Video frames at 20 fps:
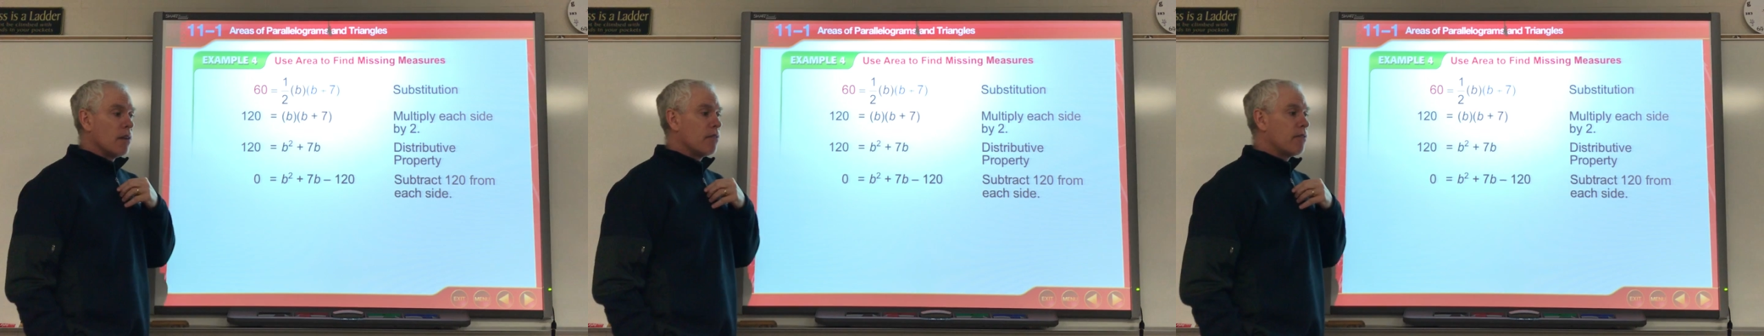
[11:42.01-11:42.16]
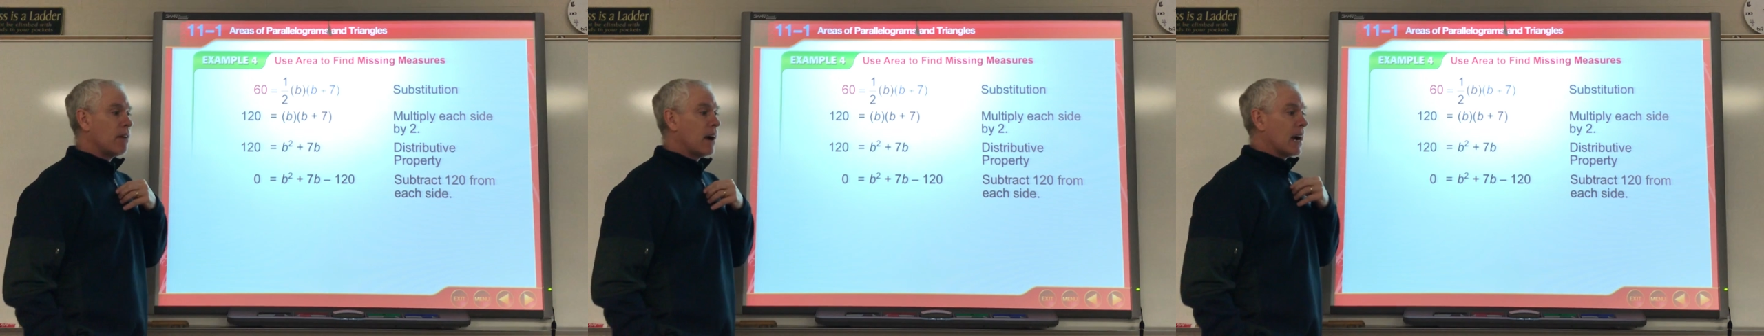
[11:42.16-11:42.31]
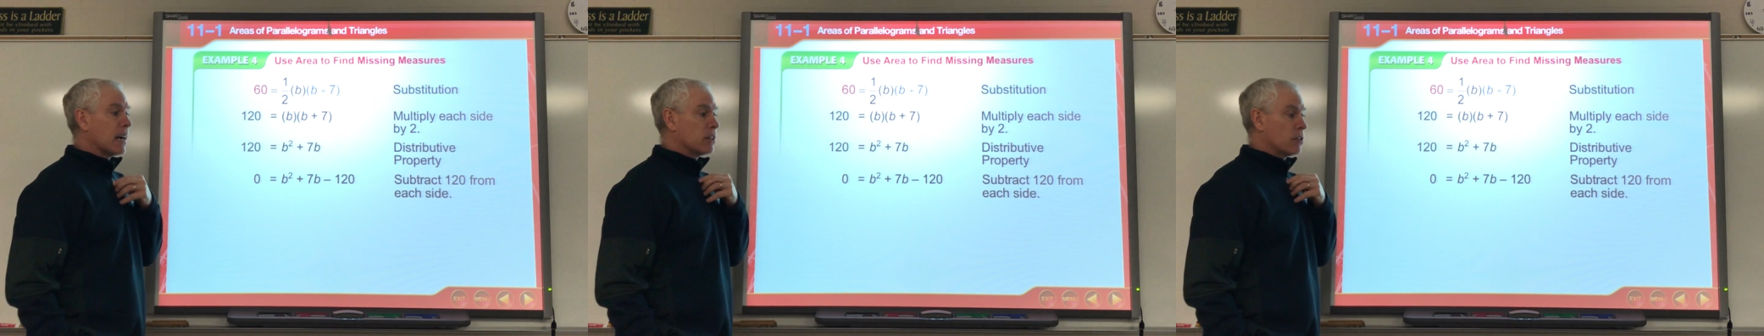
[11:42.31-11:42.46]

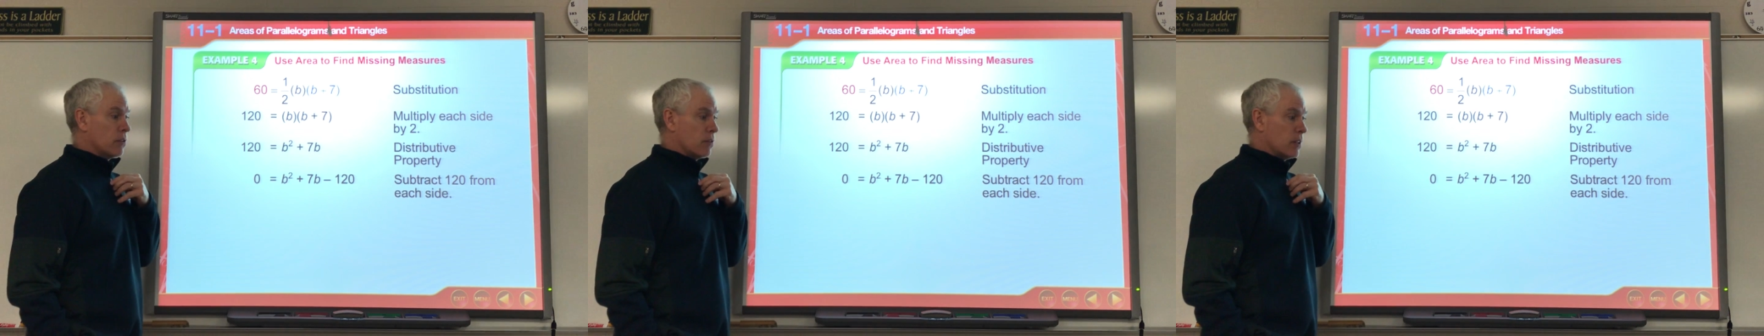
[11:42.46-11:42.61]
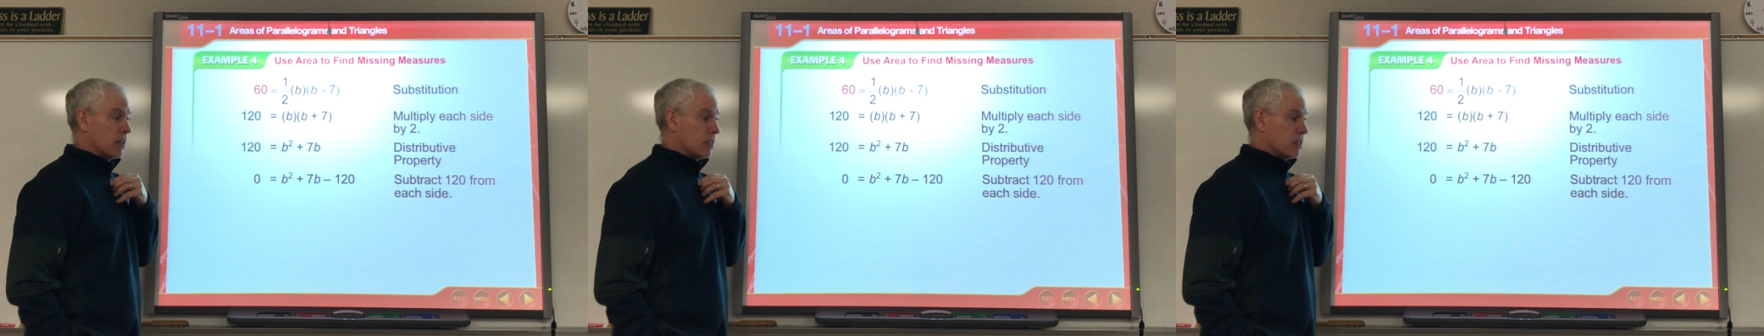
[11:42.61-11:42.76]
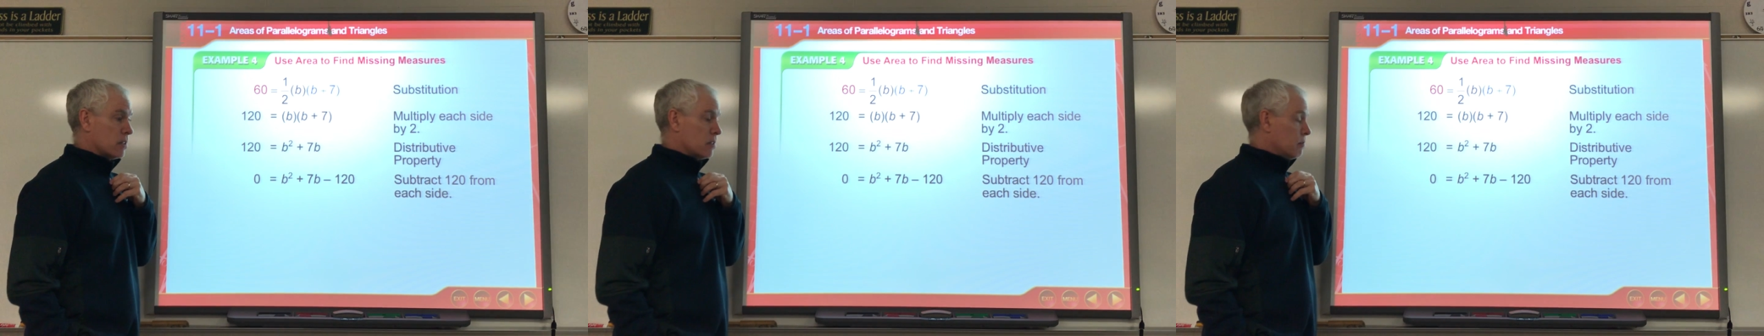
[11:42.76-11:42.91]
factor
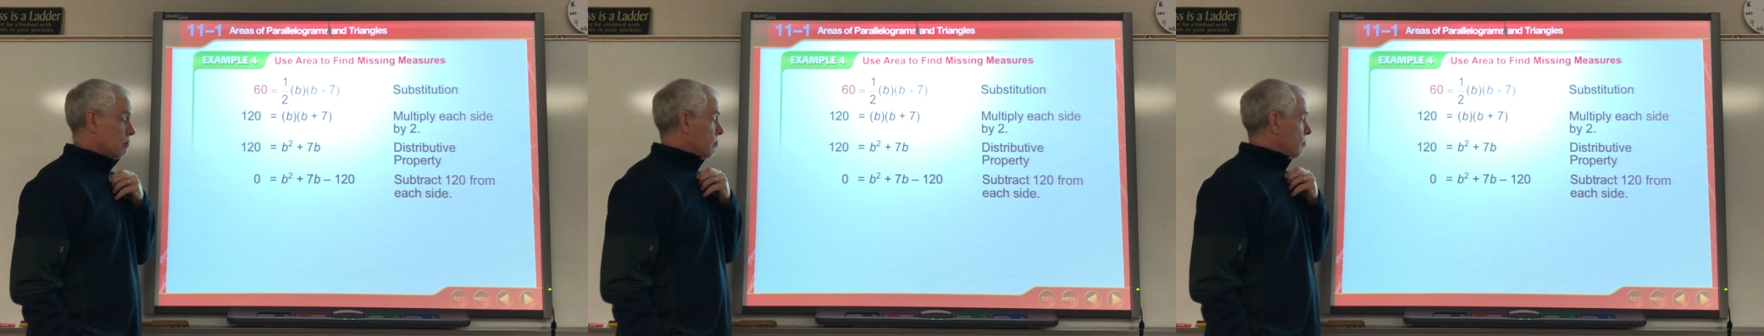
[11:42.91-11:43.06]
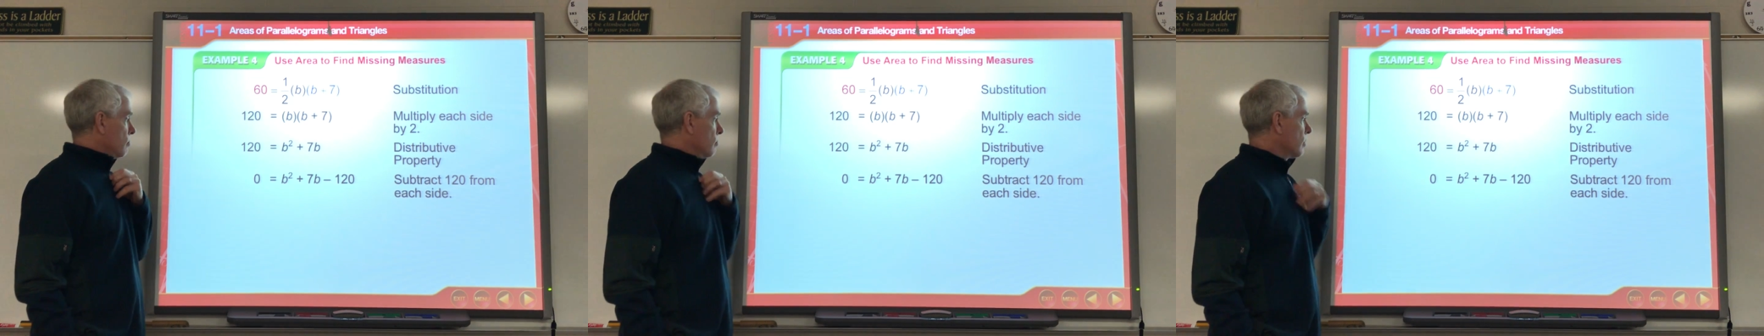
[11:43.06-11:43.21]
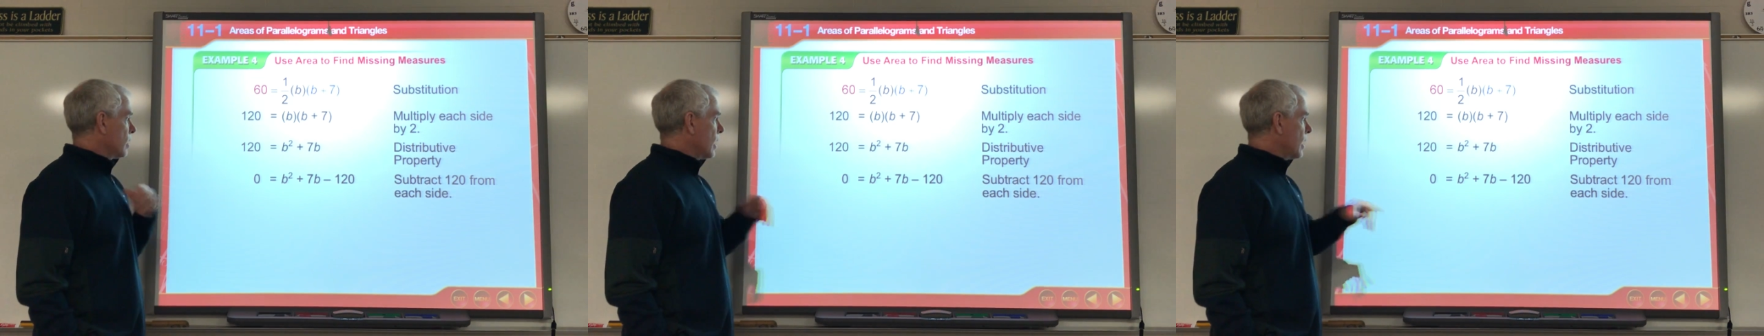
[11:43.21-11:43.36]
this,
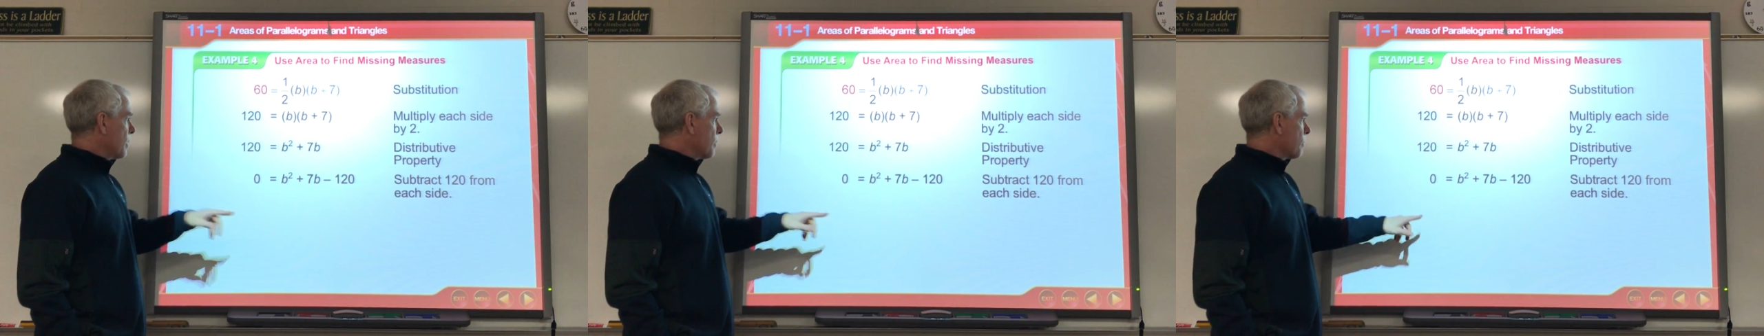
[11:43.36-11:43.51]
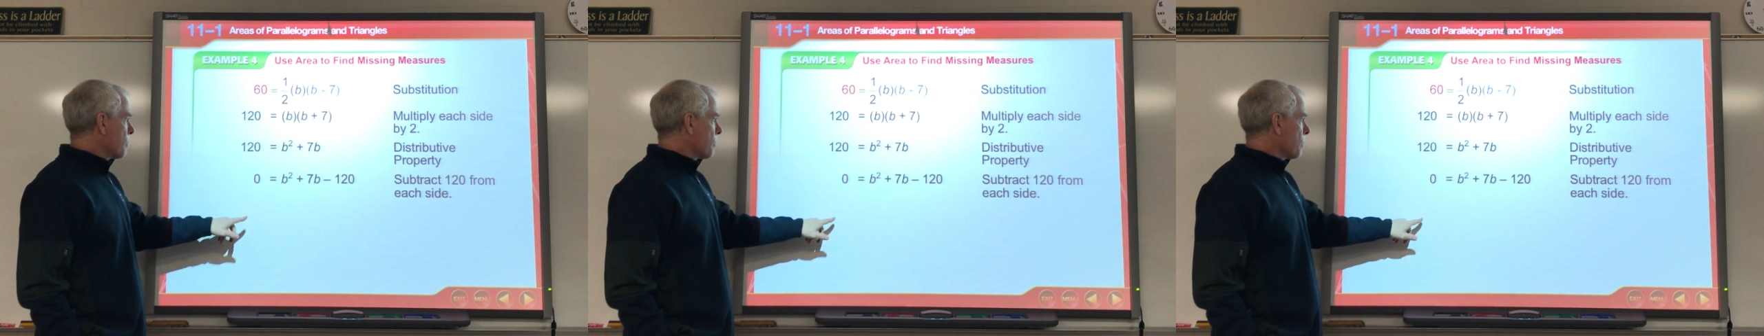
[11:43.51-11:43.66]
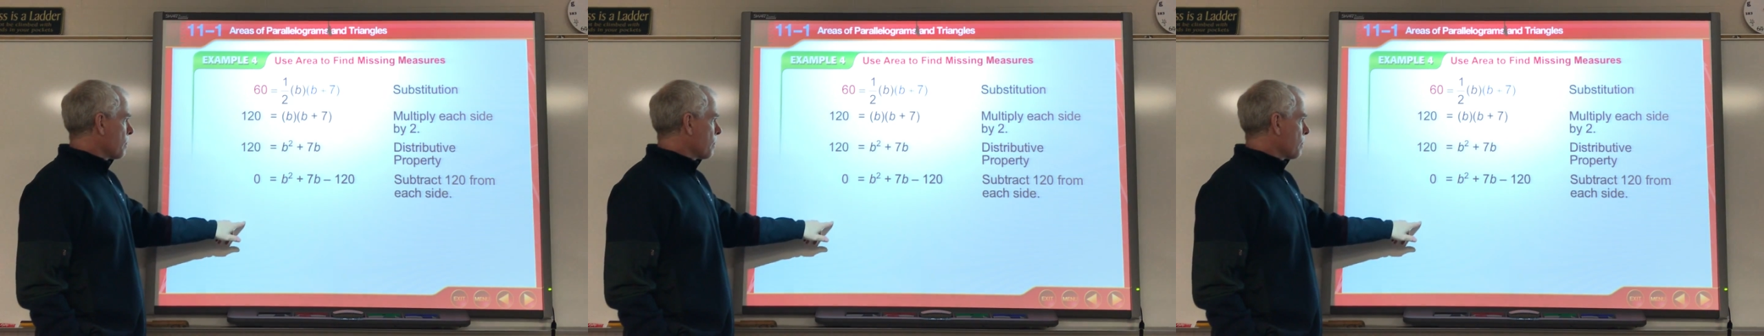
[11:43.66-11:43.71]
okay?